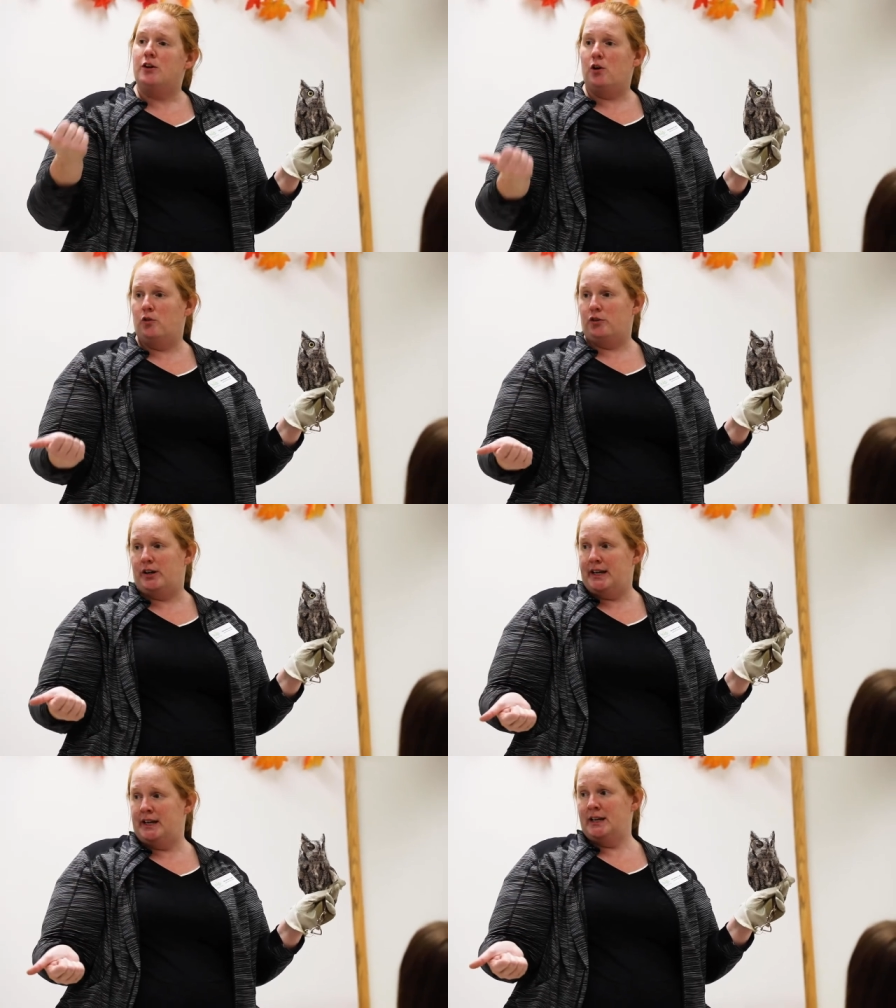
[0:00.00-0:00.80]
on what a
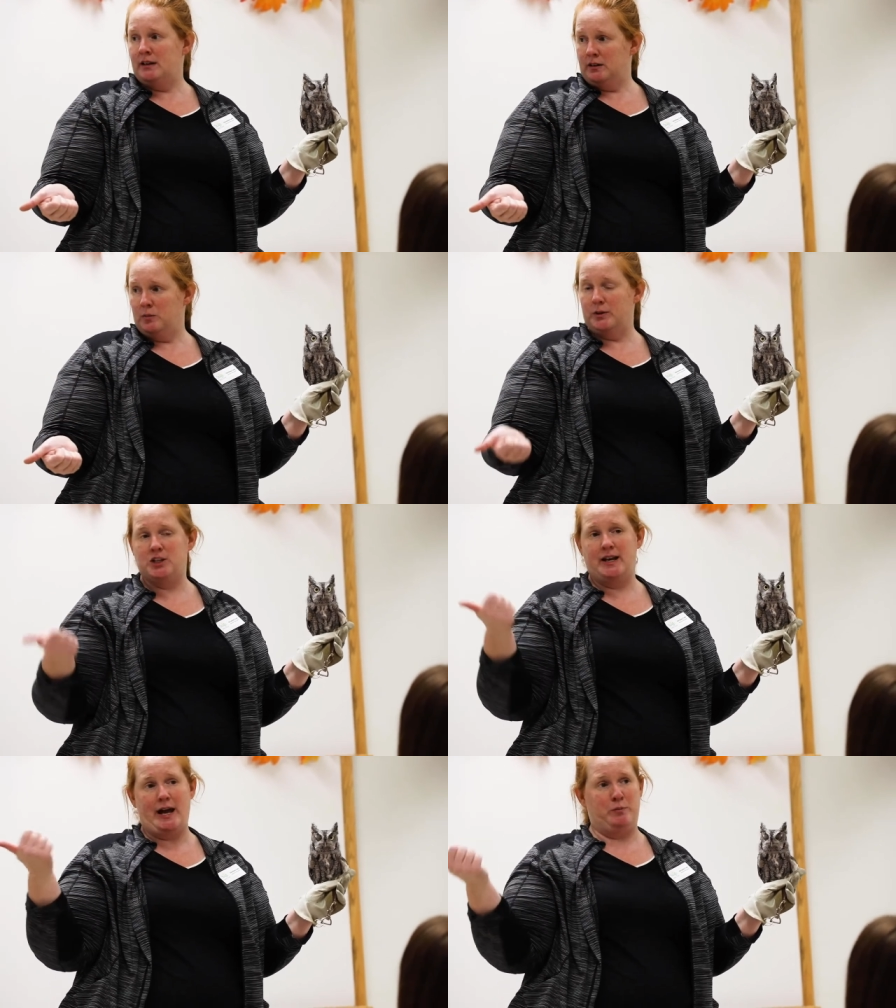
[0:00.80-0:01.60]
permanent
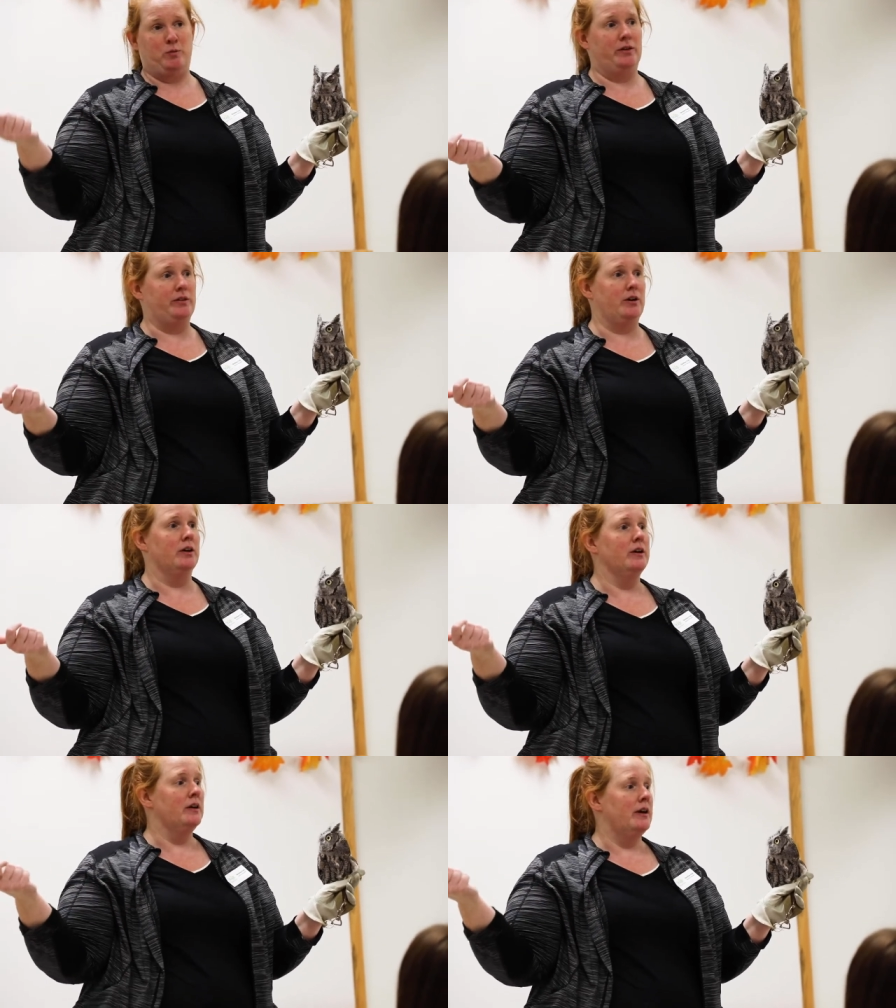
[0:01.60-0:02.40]
structure would
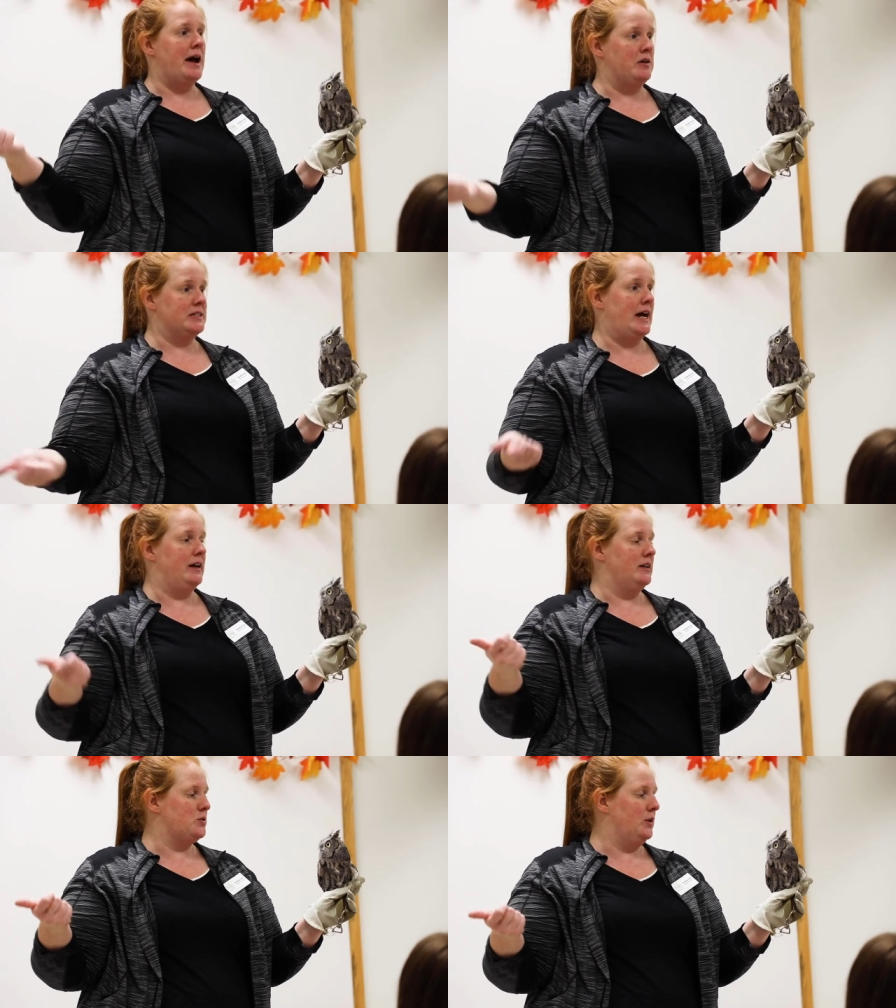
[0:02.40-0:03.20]
cost, we
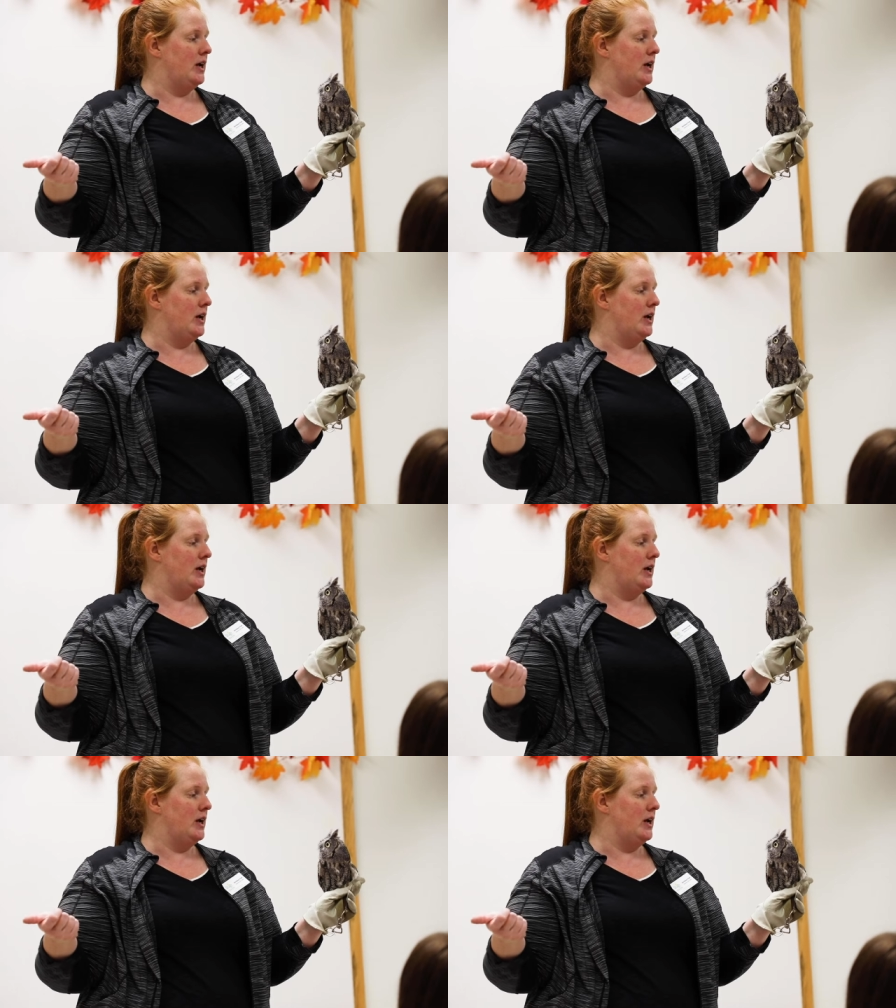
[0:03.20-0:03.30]
began